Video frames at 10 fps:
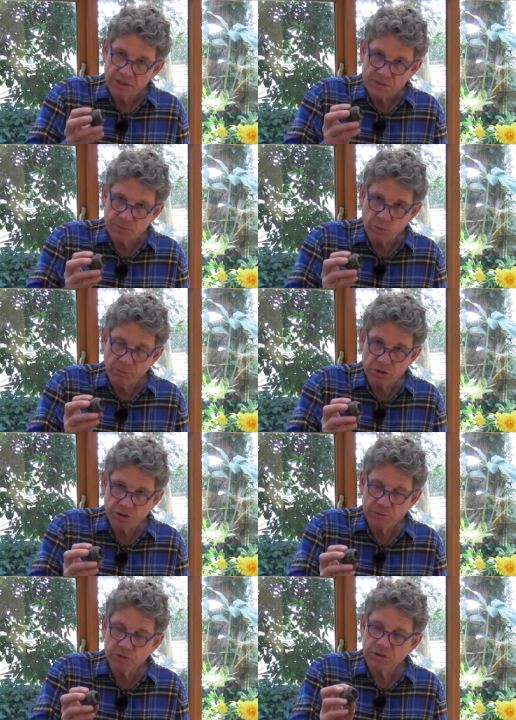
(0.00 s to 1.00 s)
uh, small
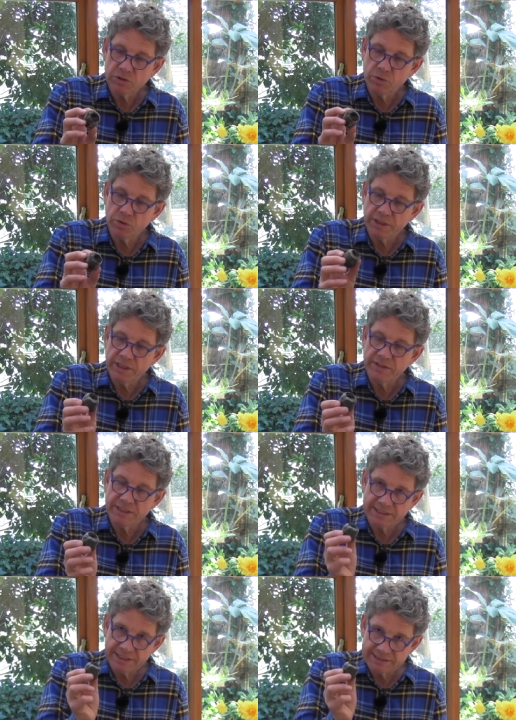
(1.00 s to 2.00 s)
modules, or in
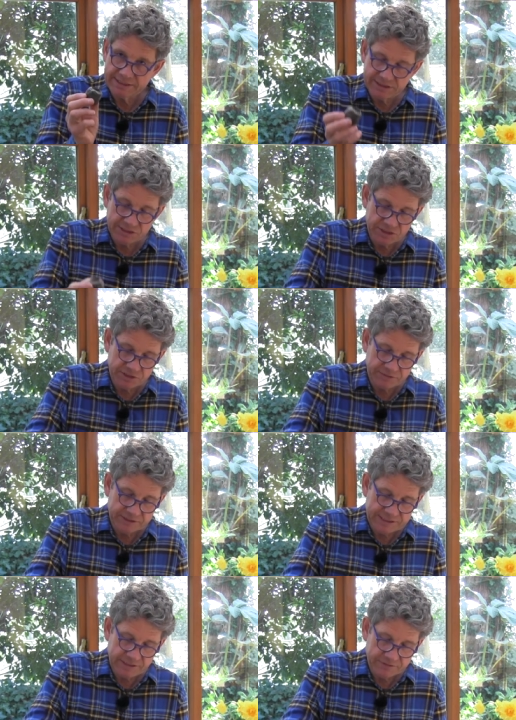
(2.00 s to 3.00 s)
this case, these are
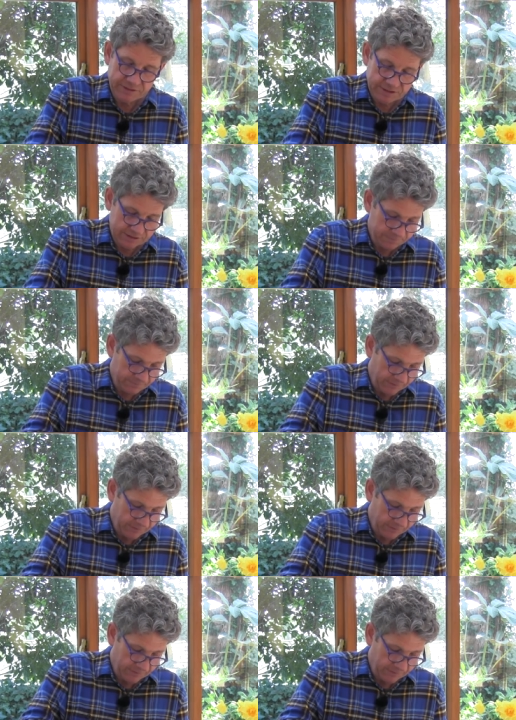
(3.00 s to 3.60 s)
Jiffy 7s.